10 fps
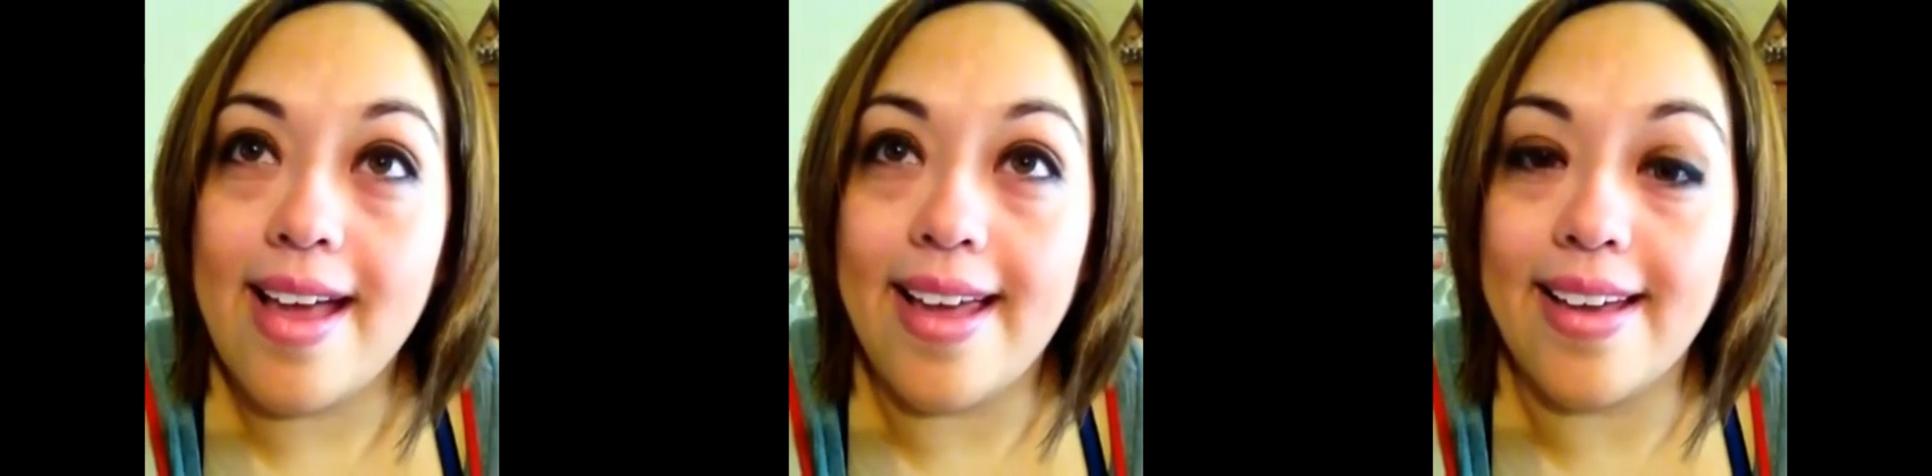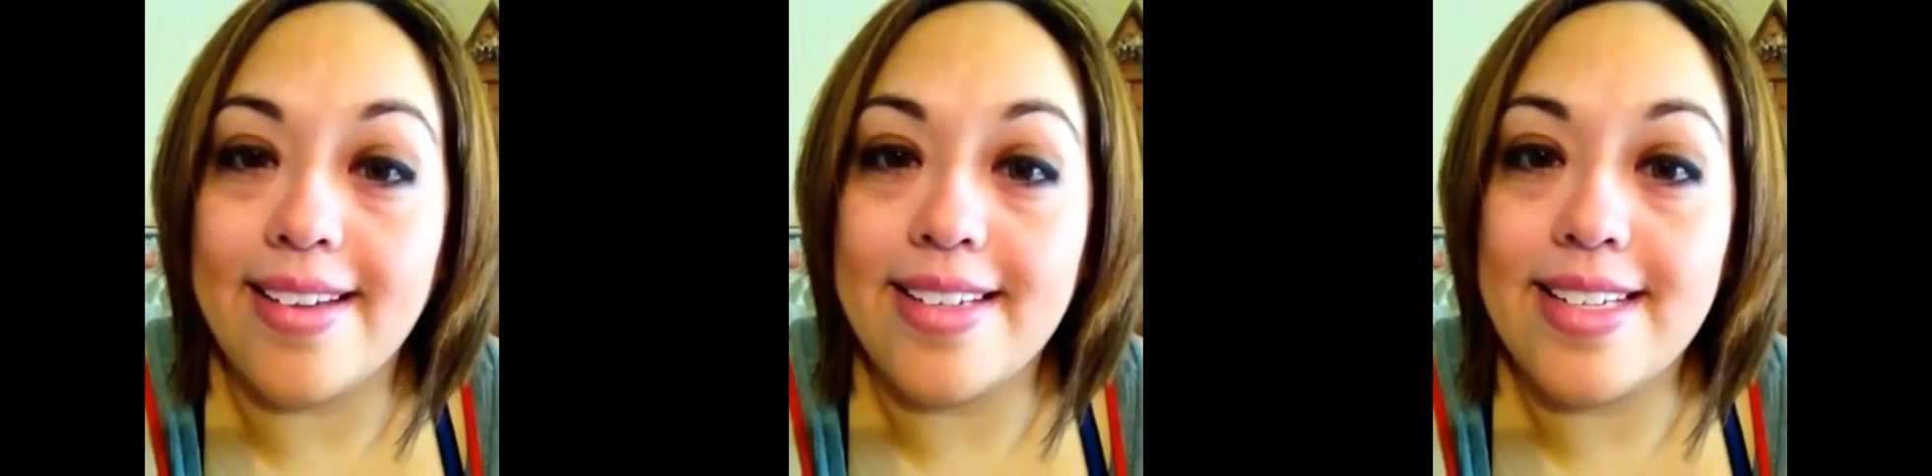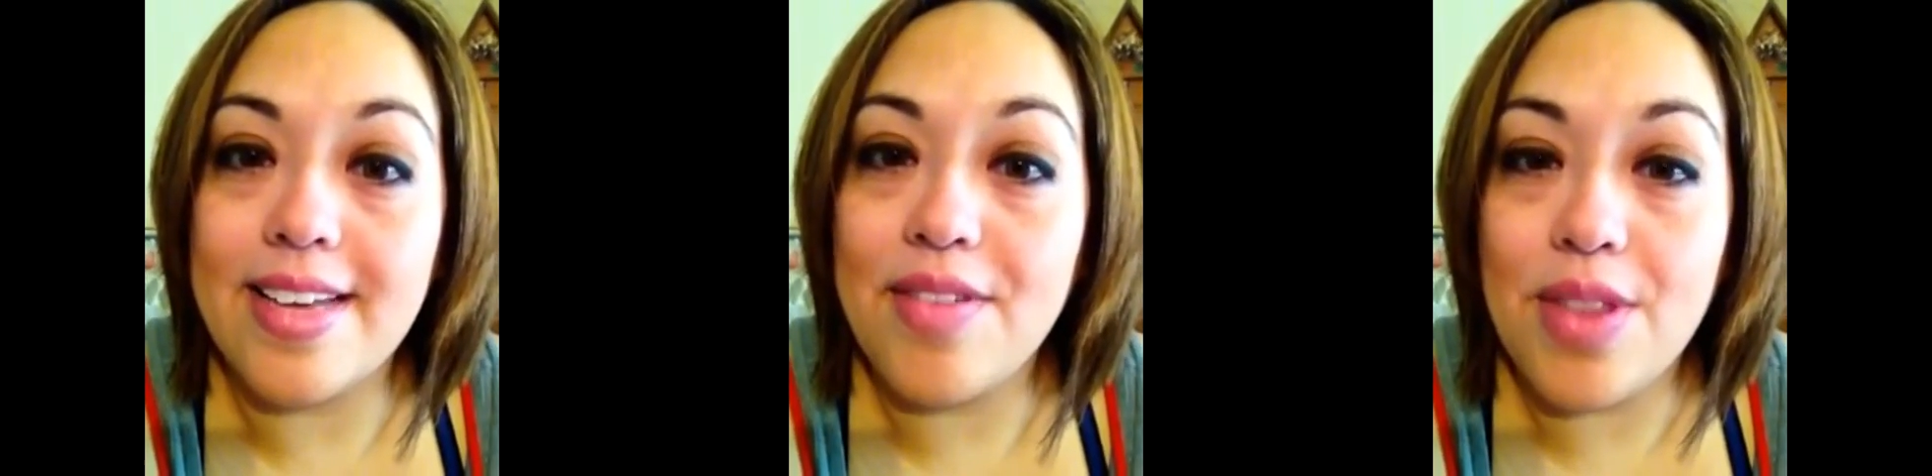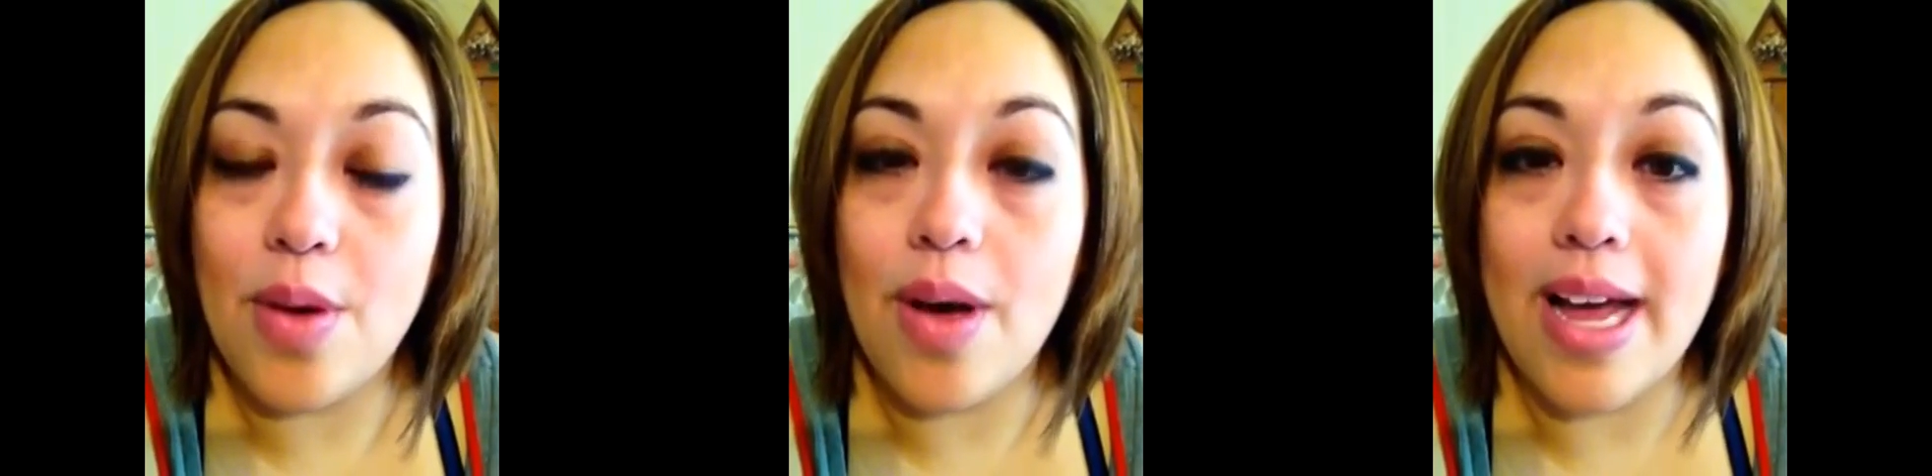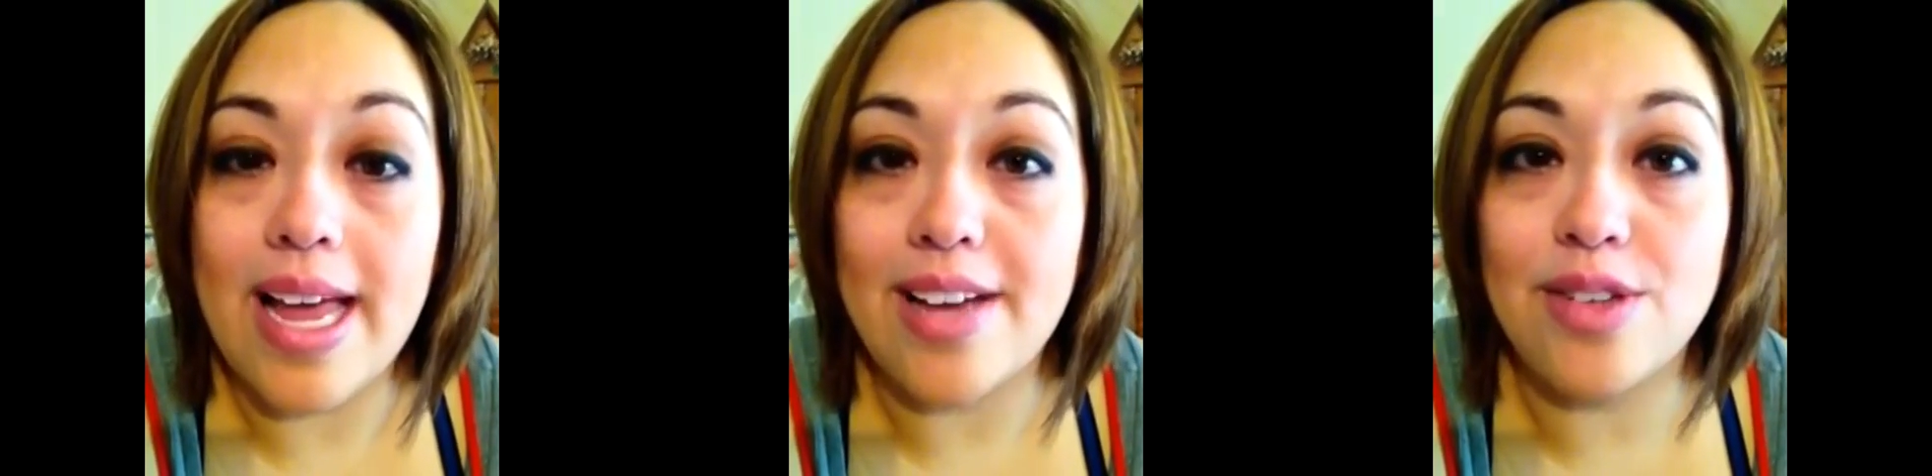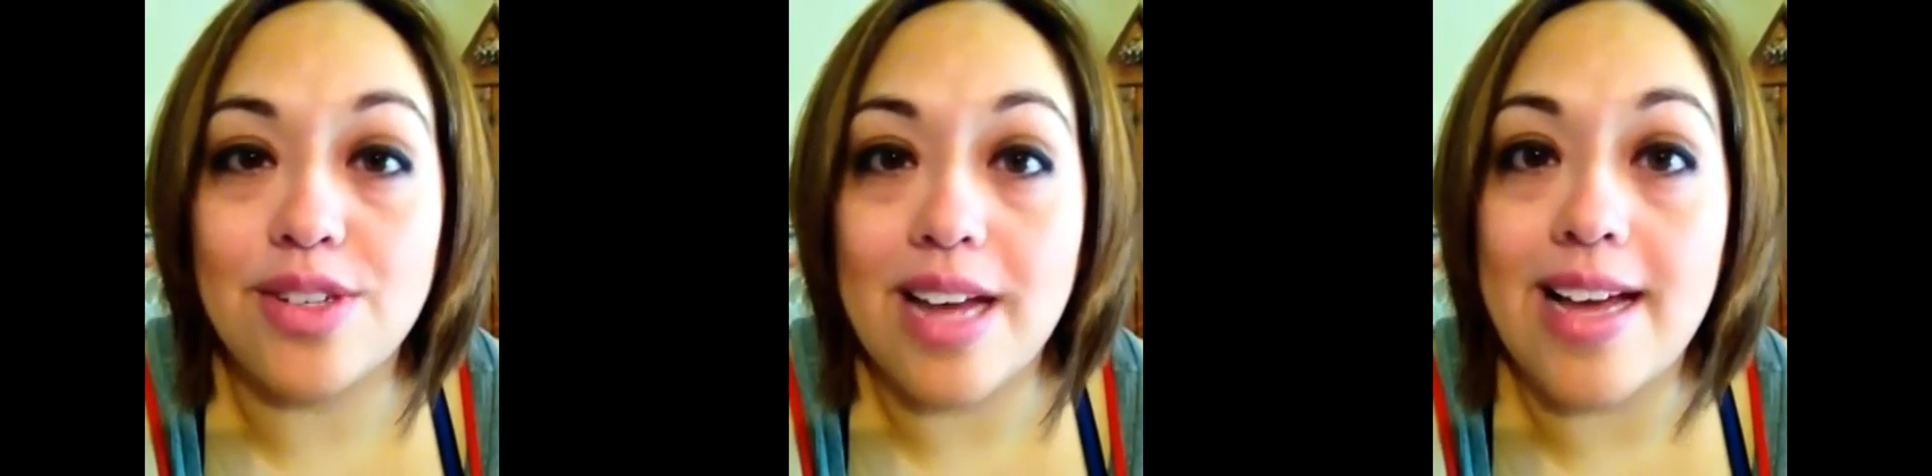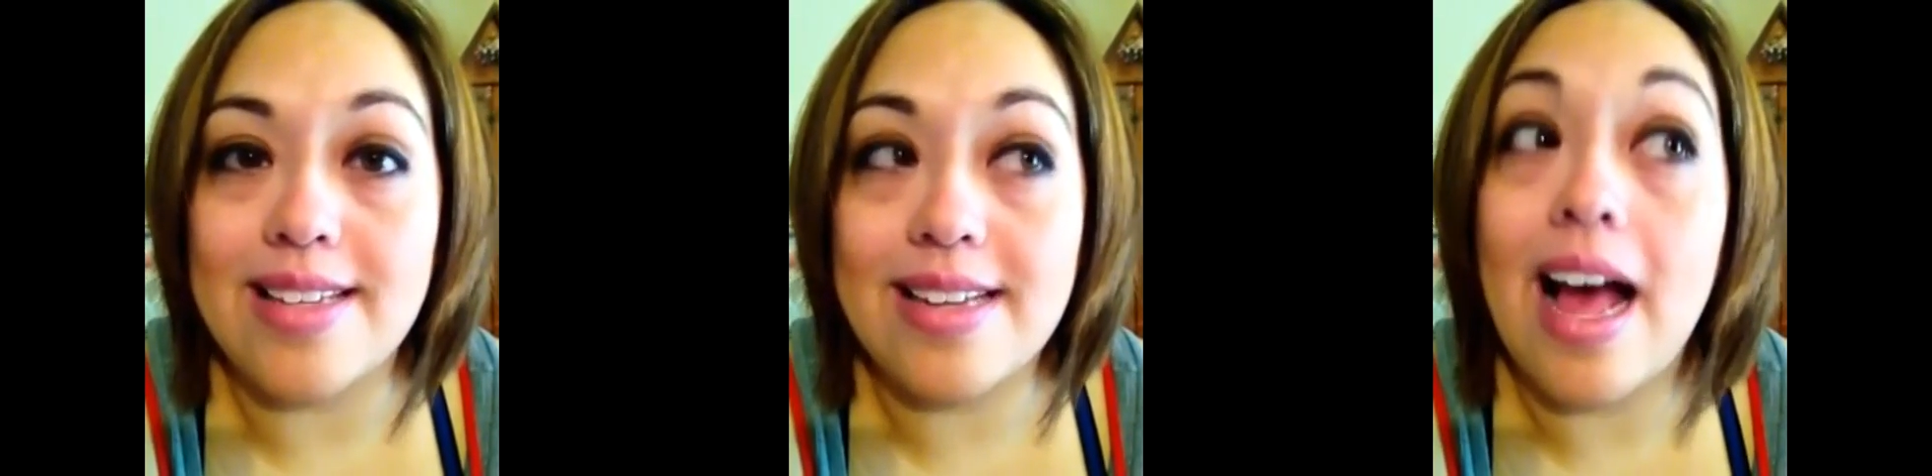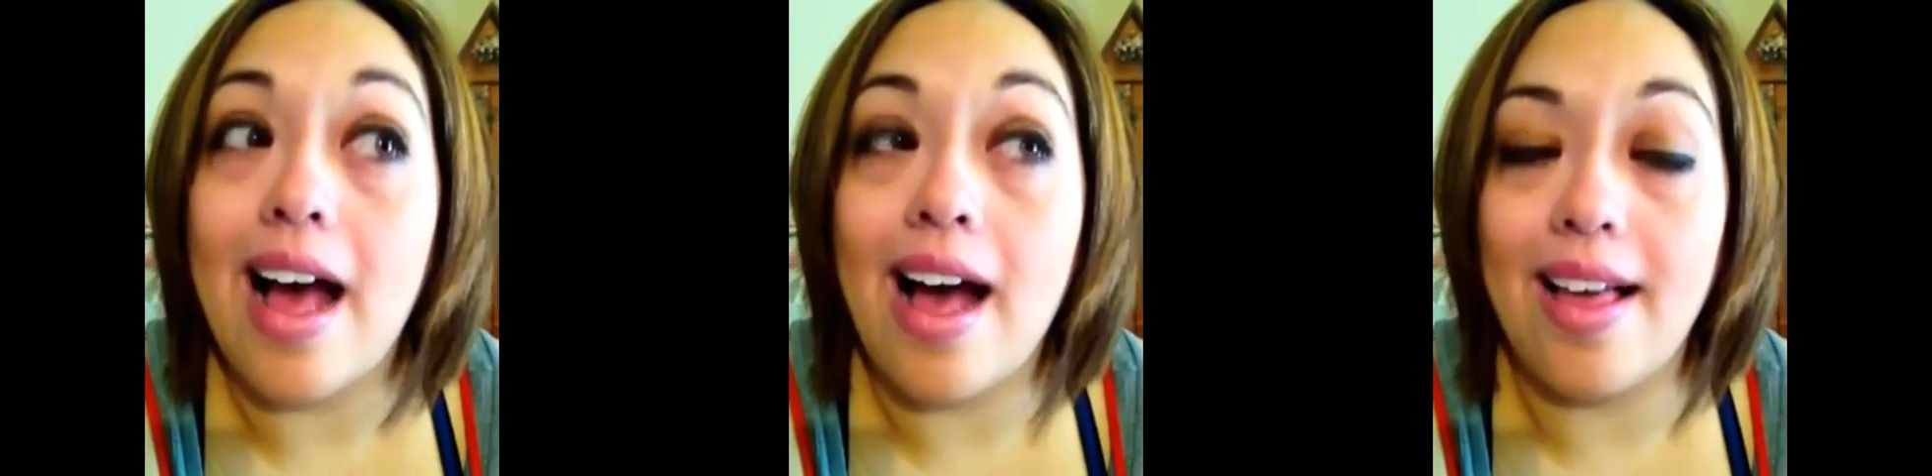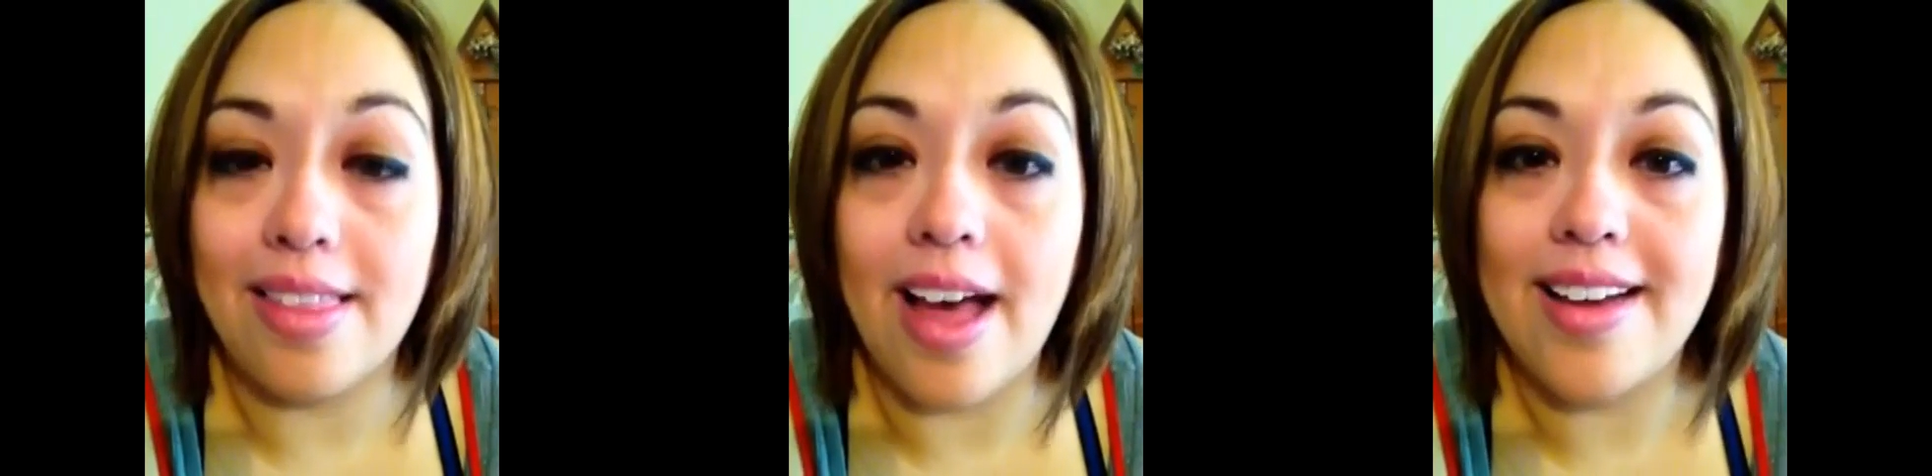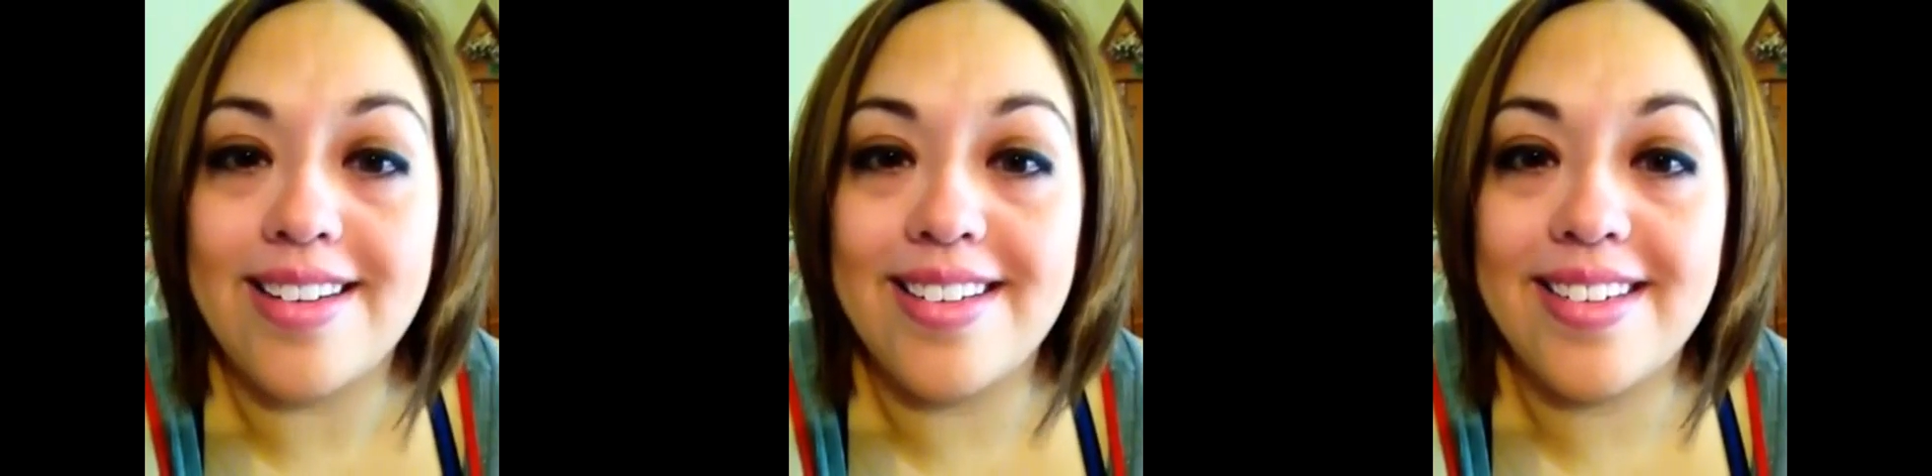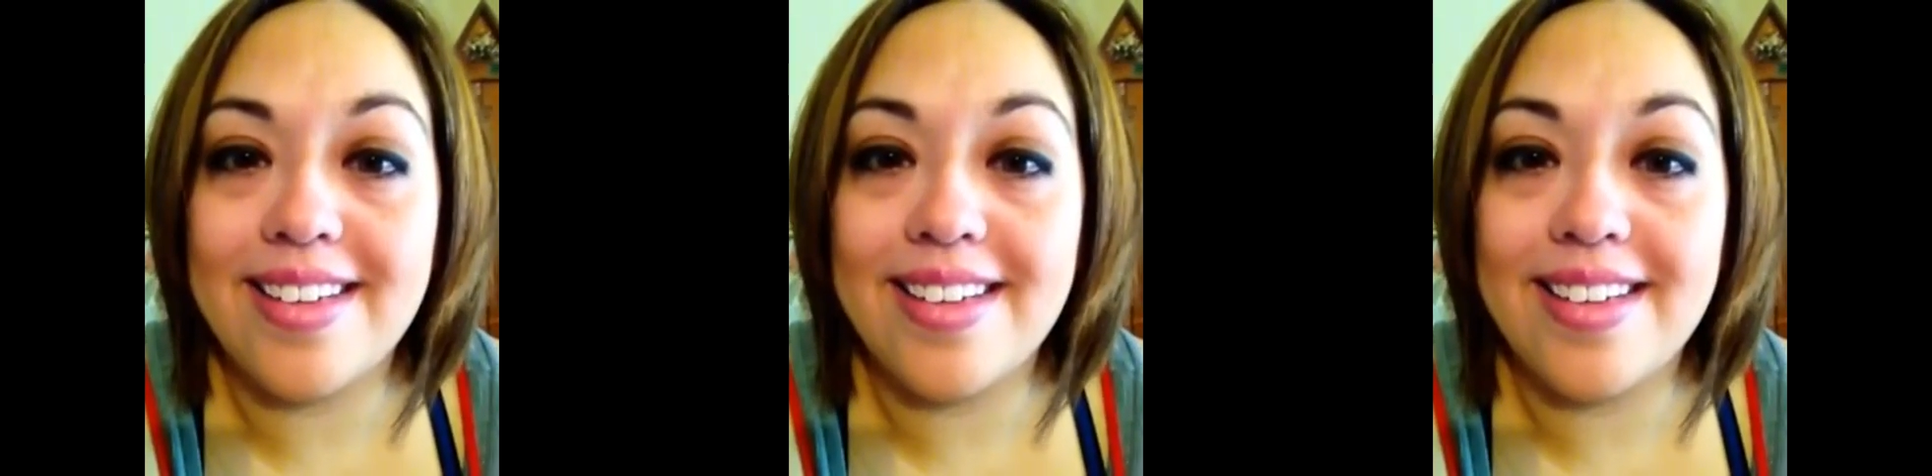and even though I exercised a lot